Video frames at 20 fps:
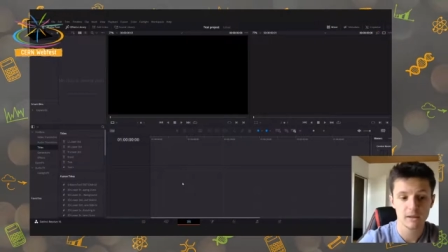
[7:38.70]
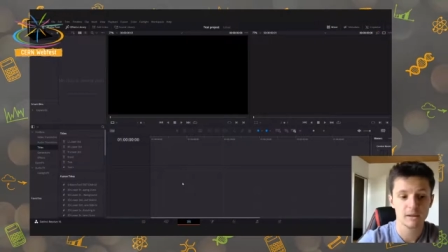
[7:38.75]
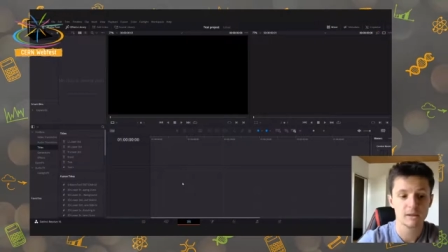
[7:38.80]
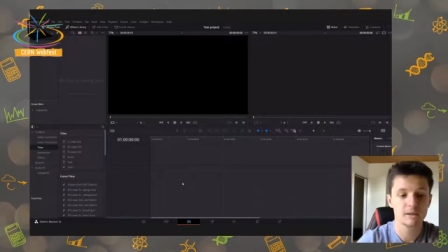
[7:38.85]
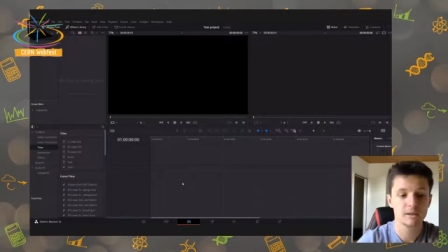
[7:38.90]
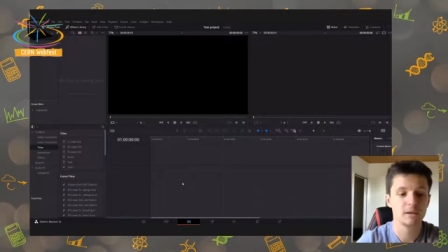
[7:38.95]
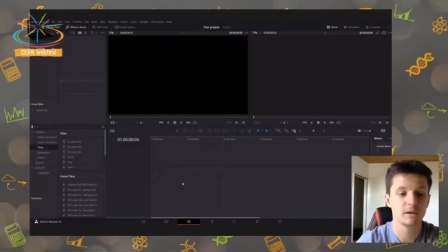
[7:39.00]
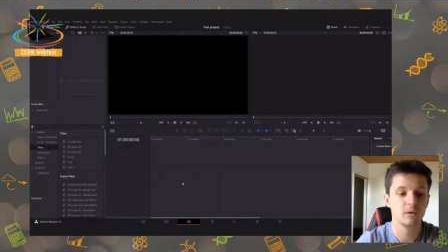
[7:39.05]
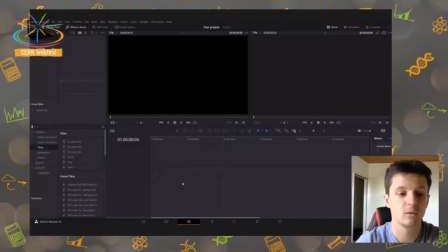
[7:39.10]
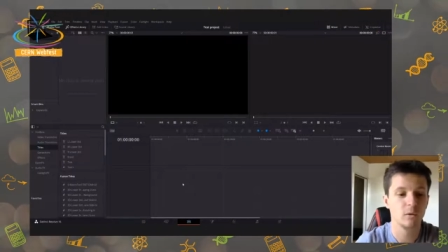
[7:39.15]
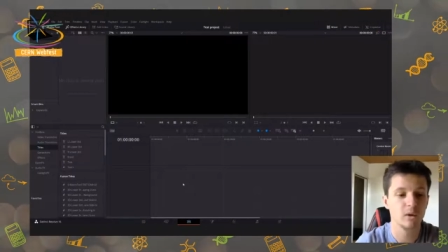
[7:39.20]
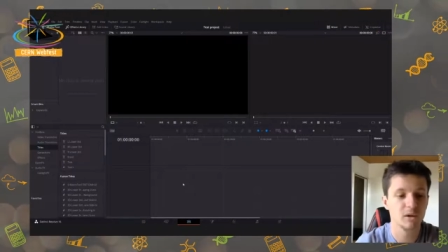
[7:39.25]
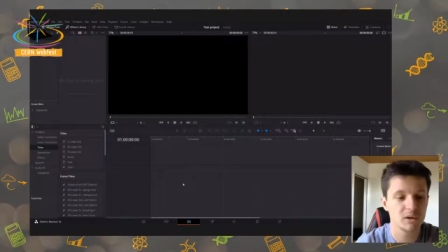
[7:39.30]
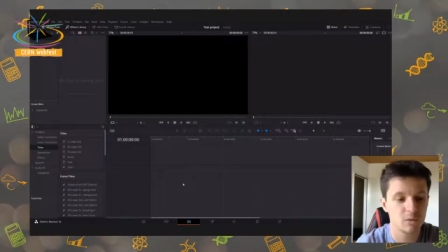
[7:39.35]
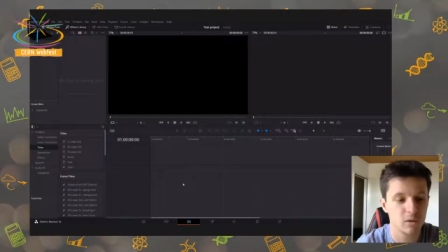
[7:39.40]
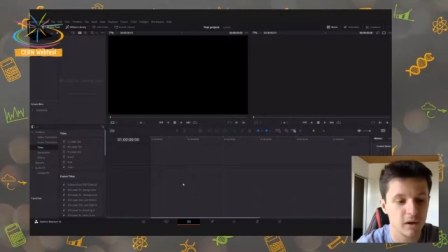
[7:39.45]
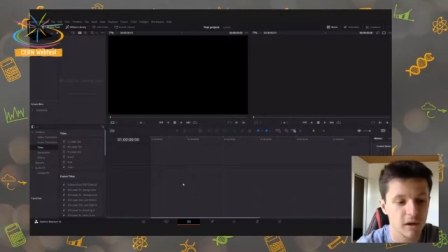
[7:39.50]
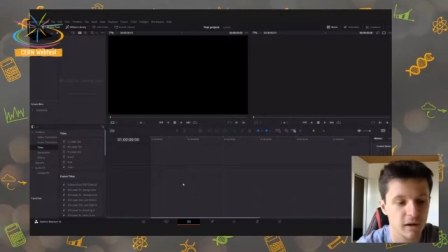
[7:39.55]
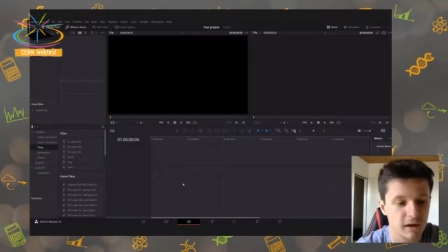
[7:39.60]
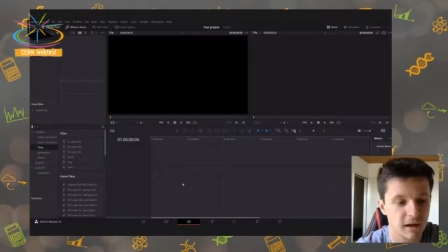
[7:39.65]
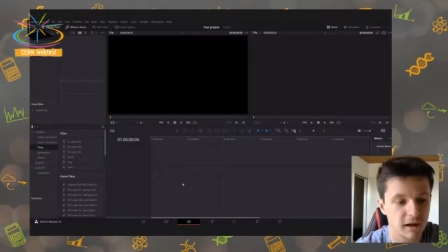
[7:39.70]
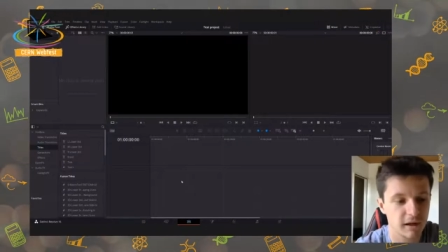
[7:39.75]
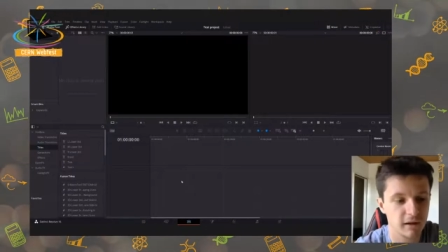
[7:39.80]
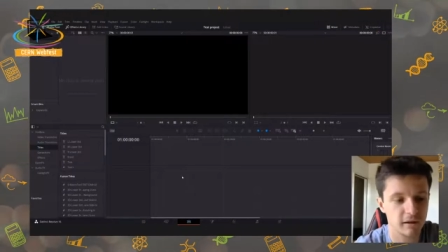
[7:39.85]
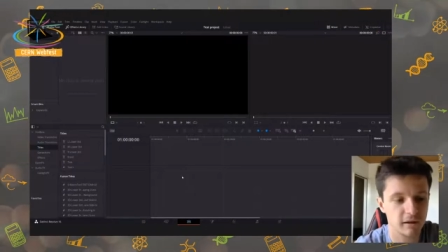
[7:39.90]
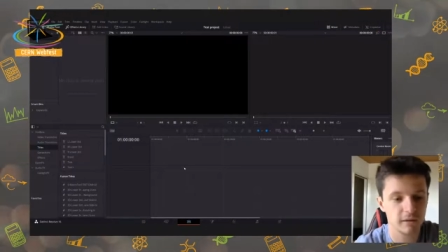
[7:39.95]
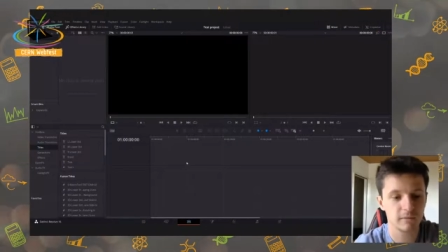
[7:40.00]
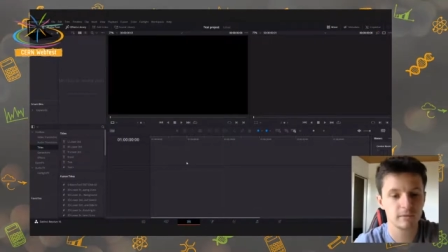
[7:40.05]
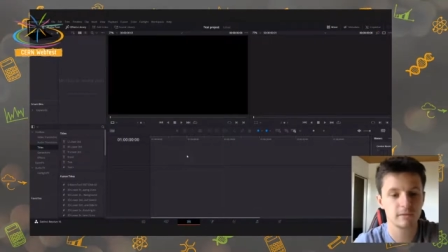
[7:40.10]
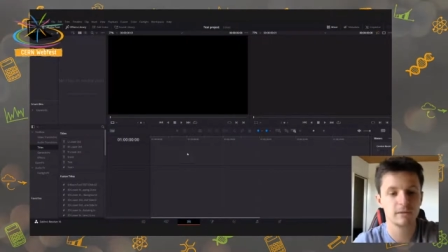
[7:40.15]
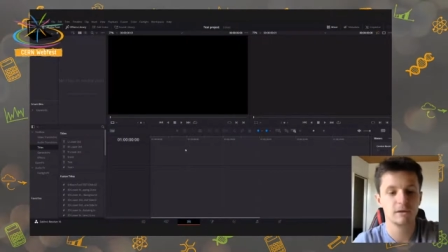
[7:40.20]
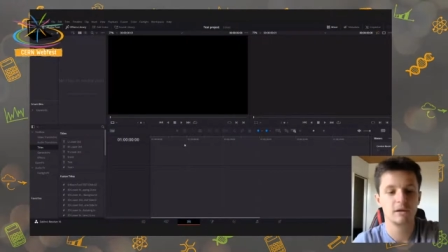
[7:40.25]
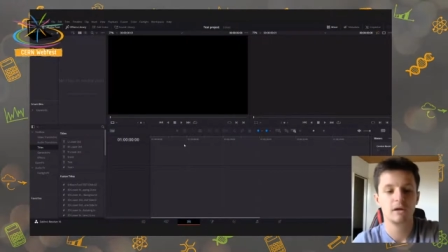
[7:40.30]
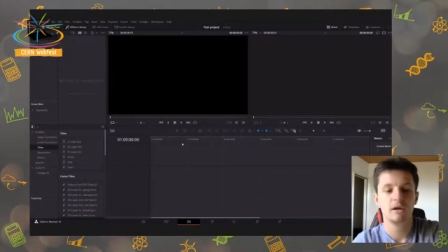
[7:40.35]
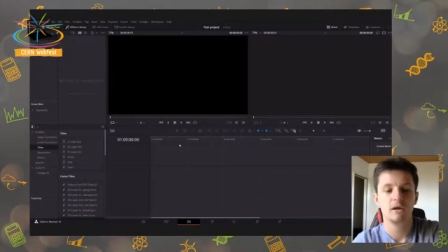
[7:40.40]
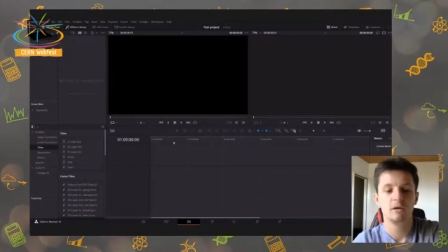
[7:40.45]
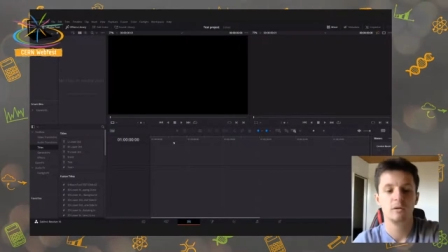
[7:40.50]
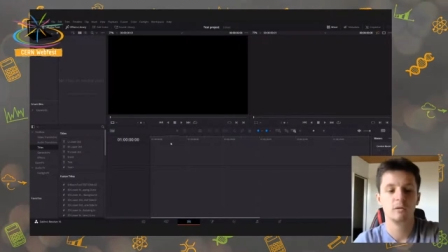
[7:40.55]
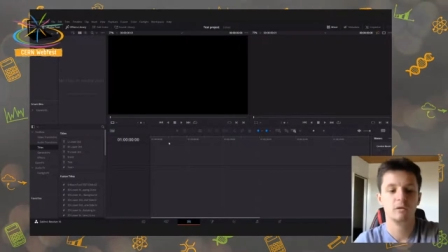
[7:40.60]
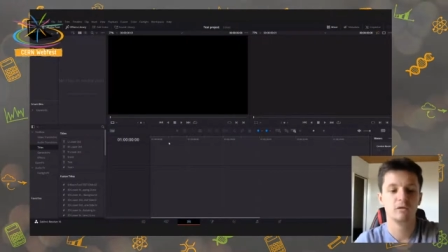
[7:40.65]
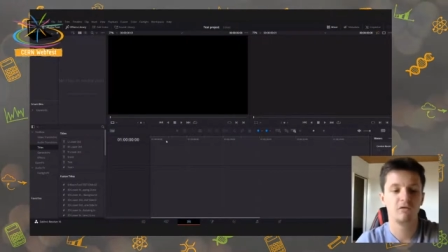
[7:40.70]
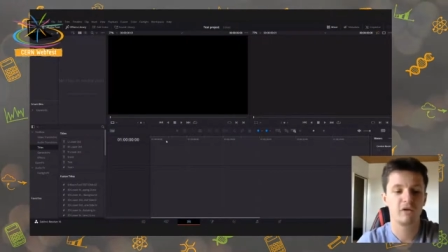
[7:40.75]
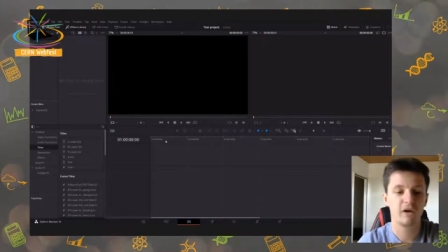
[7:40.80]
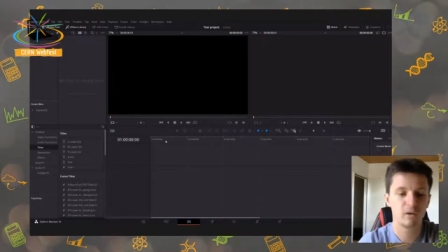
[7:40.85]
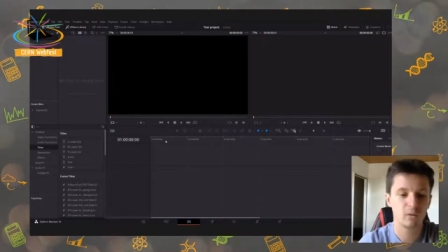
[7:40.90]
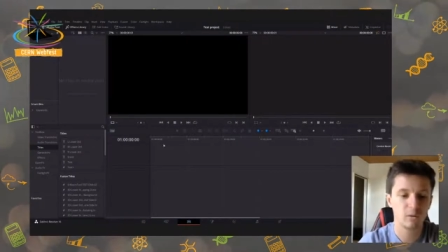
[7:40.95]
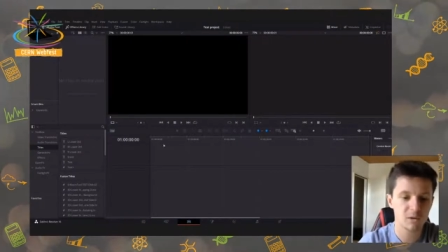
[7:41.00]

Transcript: So once we are here, you will find